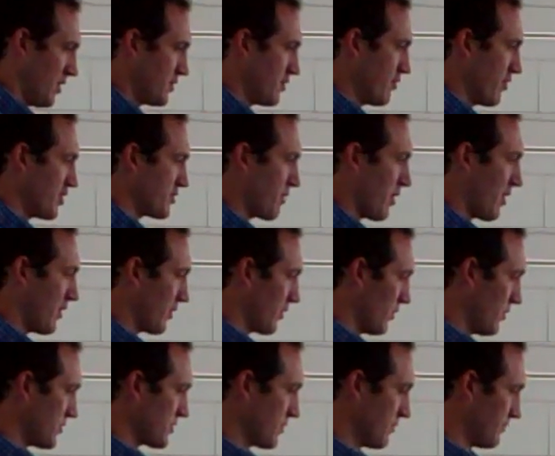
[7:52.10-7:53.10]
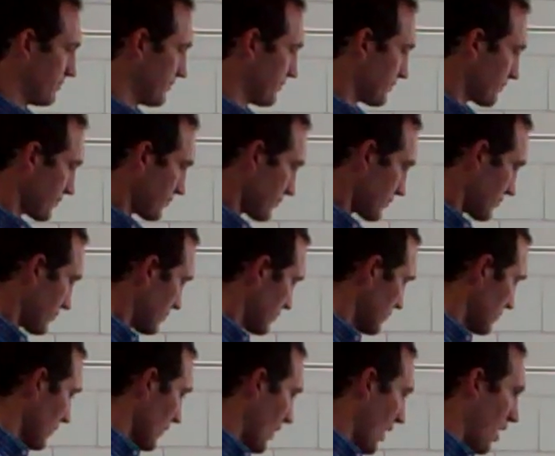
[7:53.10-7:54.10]
to those particles.
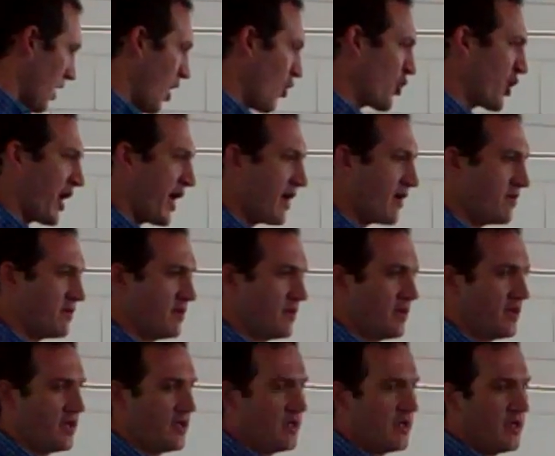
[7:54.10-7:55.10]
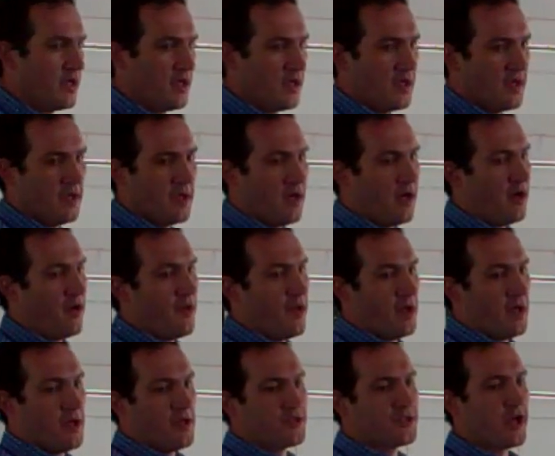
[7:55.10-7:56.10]
Okay.
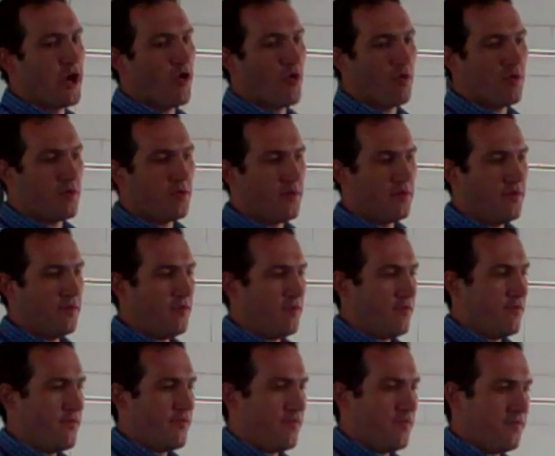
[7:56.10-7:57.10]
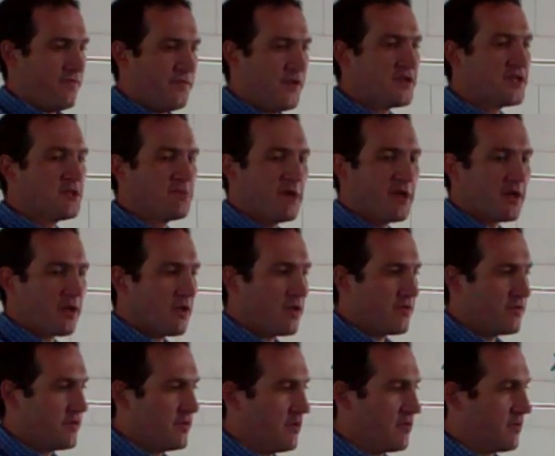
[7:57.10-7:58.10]
So this has been,
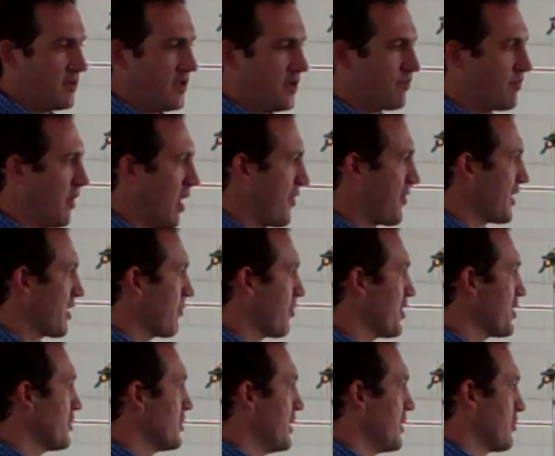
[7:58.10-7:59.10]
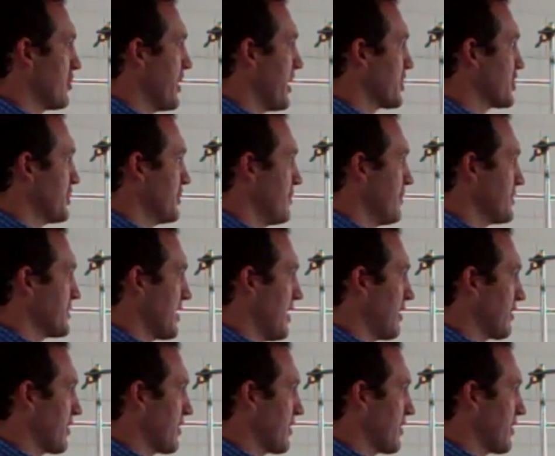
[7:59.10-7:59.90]
I think, a pretty good introduction to this